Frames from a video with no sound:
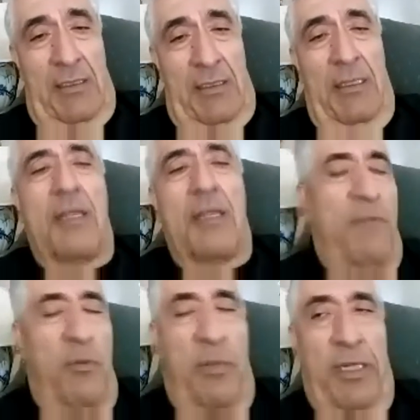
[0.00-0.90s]
They don't have
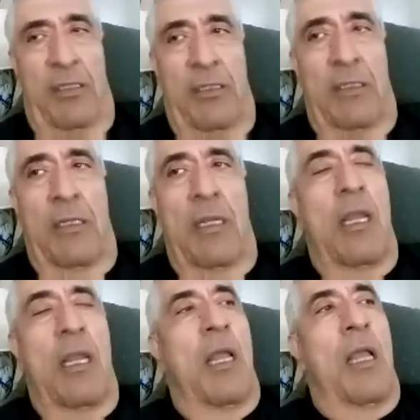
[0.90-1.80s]
no money.
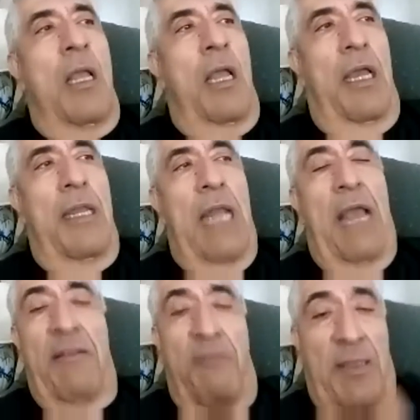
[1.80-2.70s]
And I
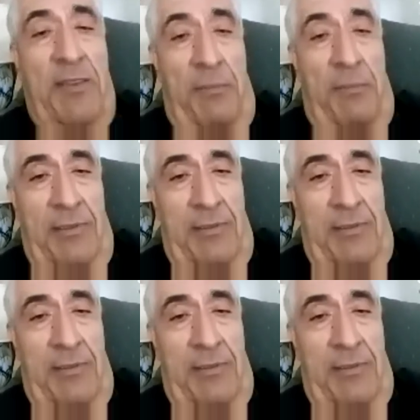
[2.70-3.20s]
never met them.